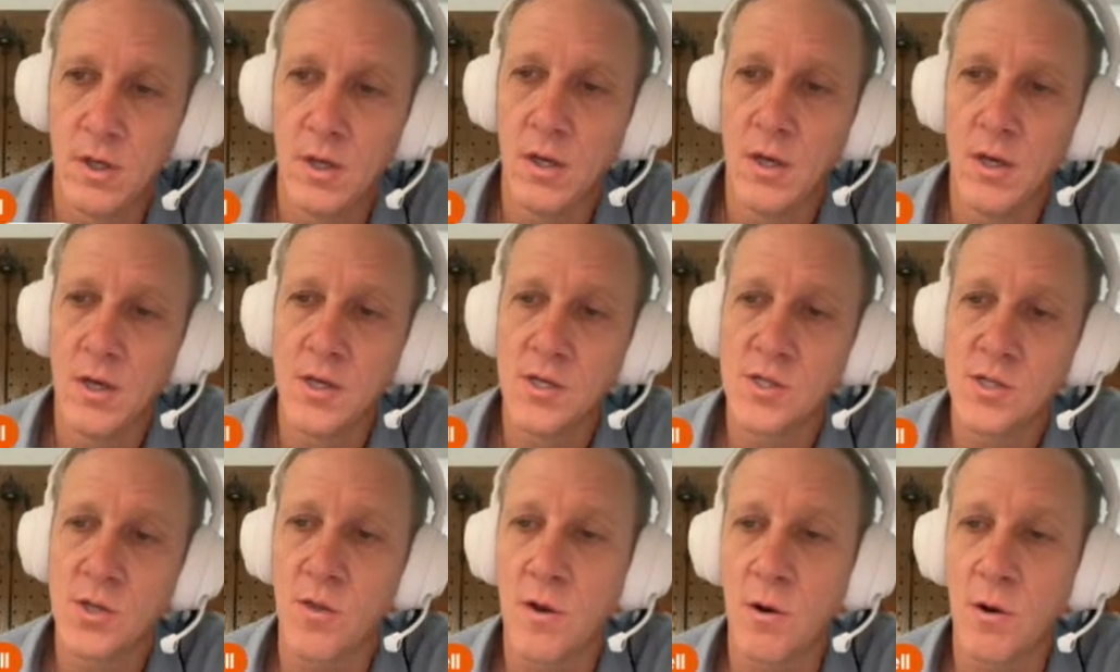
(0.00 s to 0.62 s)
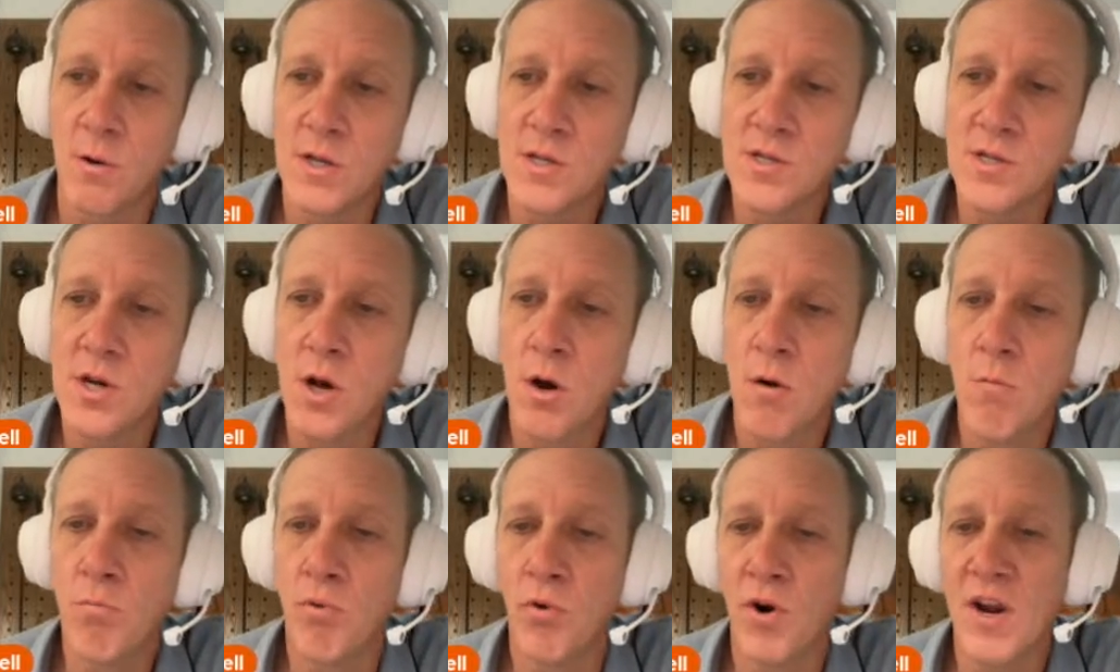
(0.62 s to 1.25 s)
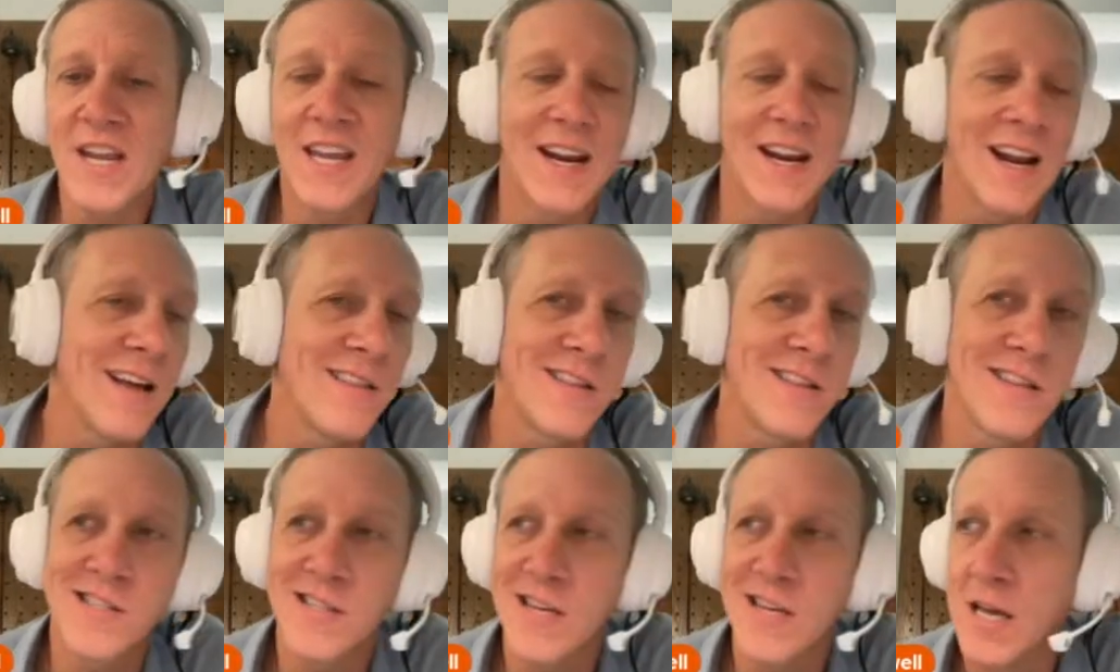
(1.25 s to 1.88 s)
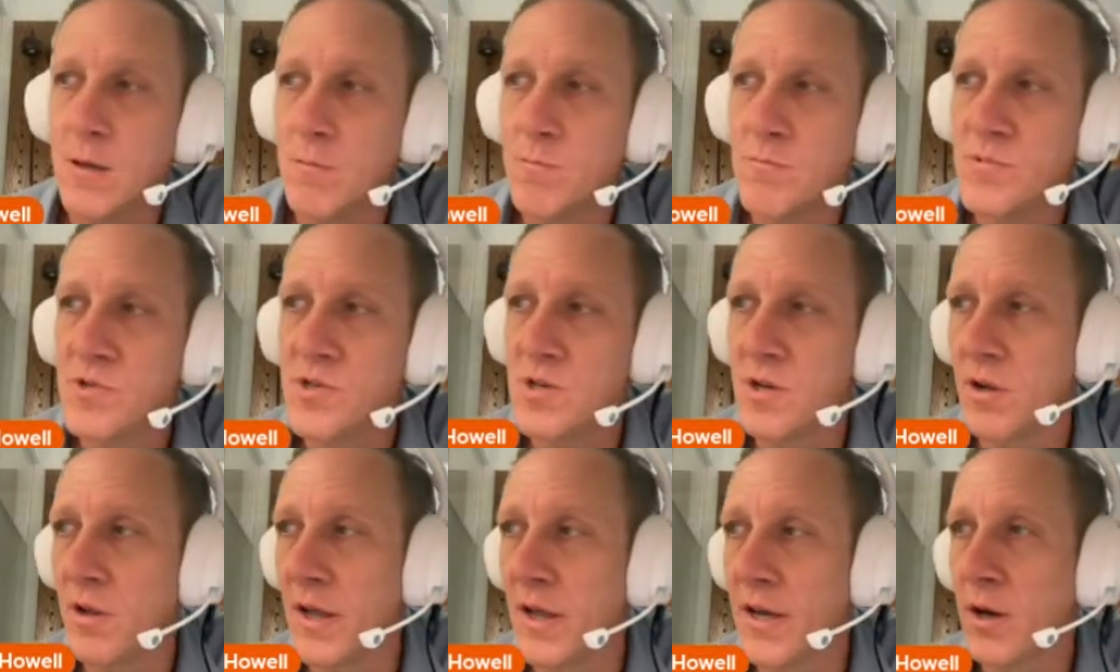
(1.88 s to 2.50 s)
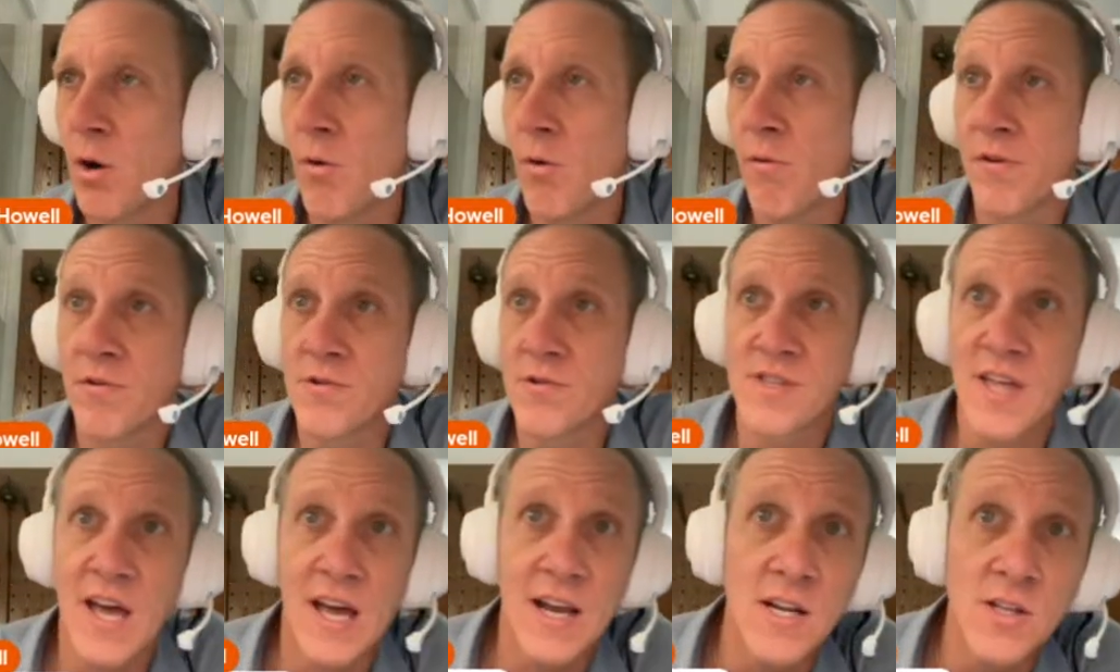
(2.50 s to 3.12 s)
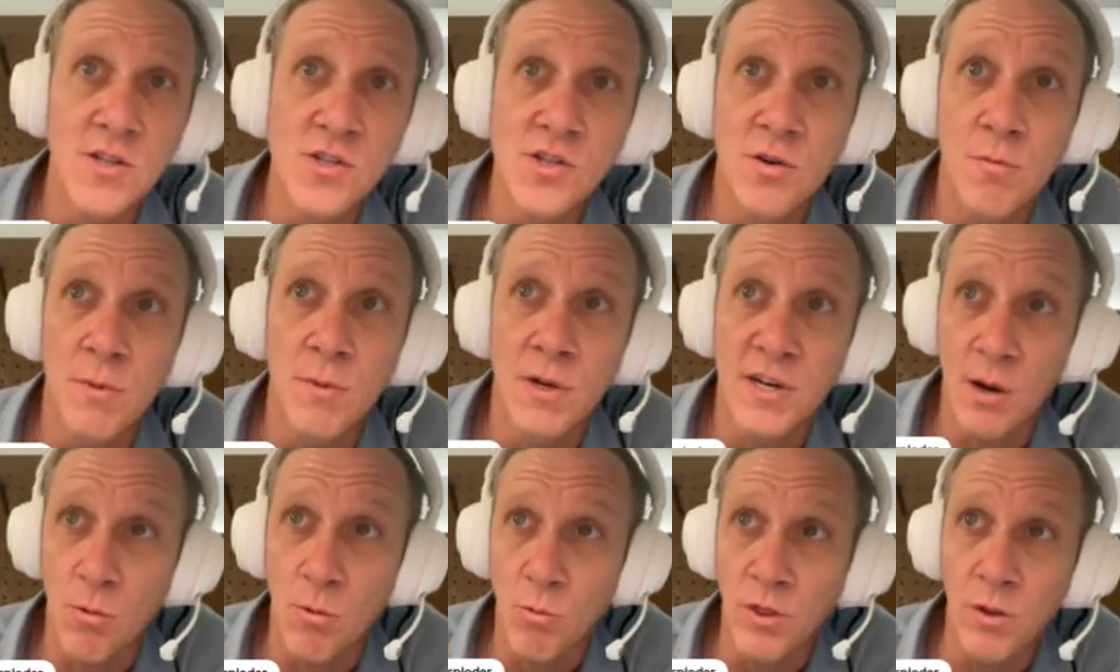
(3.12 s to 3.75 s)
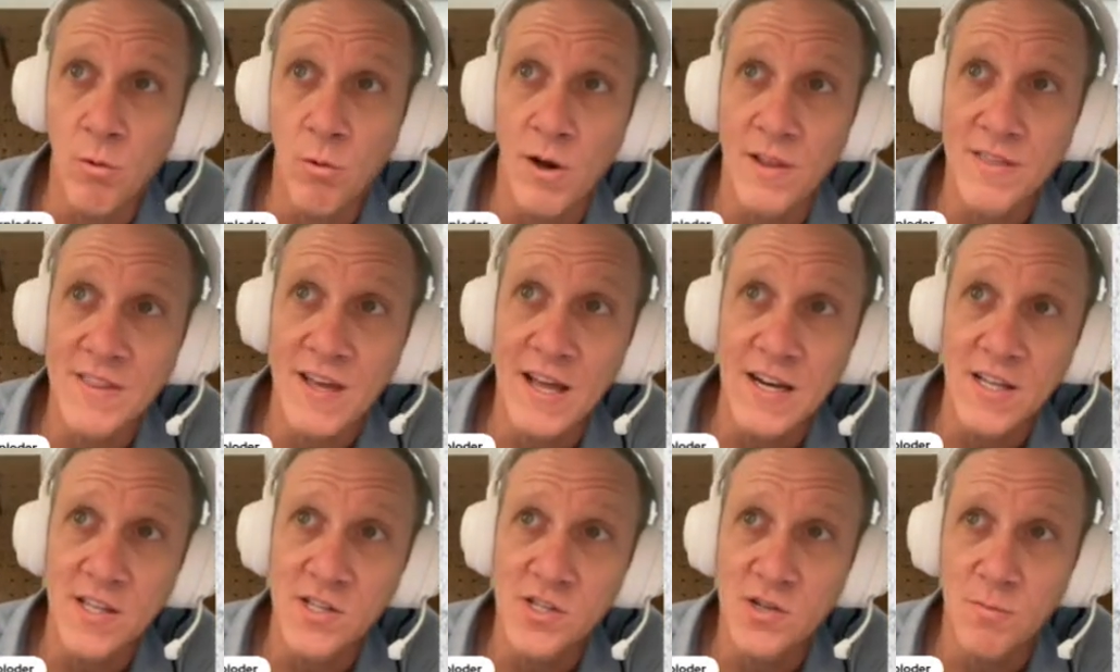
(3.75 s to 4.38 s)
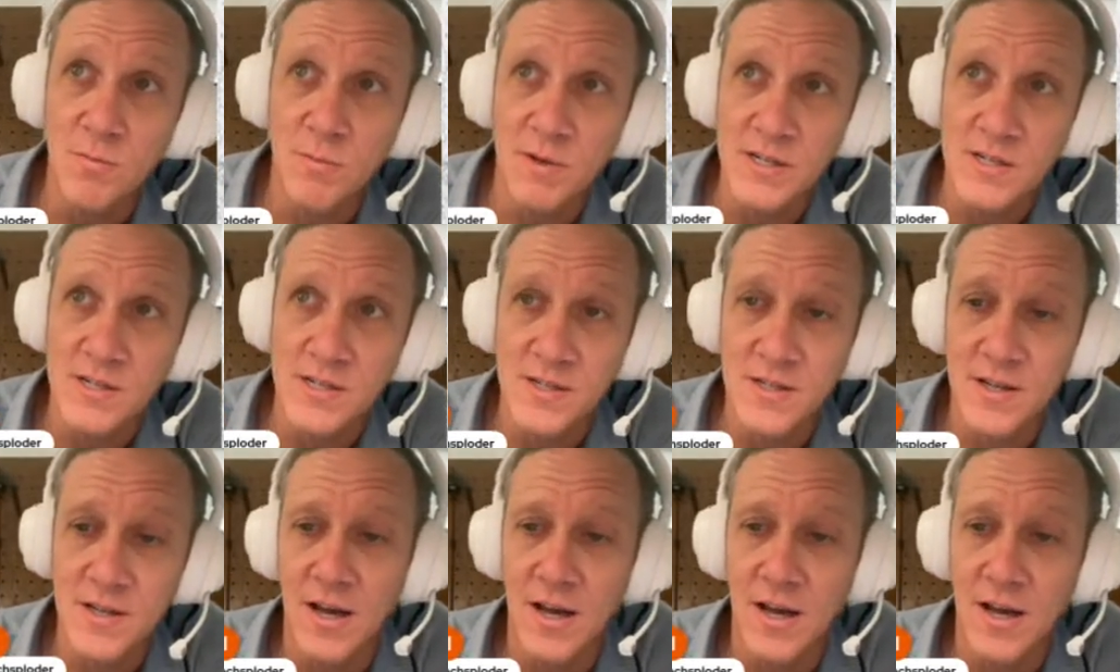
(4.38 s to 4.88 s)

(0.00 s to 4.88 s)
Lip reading: So there is no breaking out the stems, like, oh, there's that instrument. I really want that instrument.